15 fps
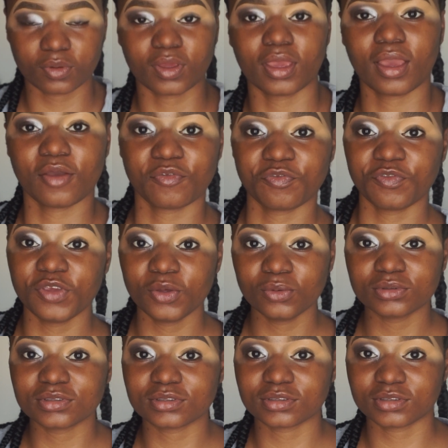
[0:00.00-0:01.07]
Okay, I
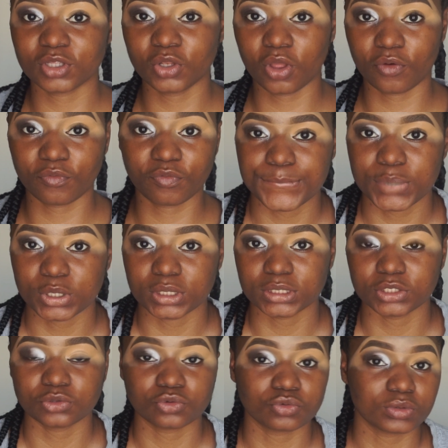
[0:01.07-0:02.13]
feel this is enough,
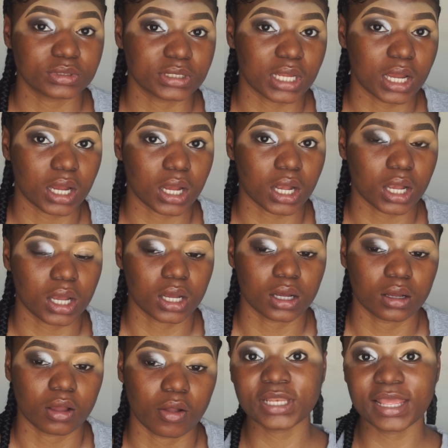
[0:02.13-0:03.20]
but it's too dark.
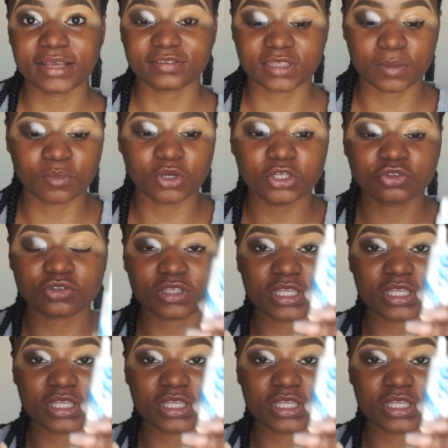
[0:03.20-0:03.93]
Next, I'm going to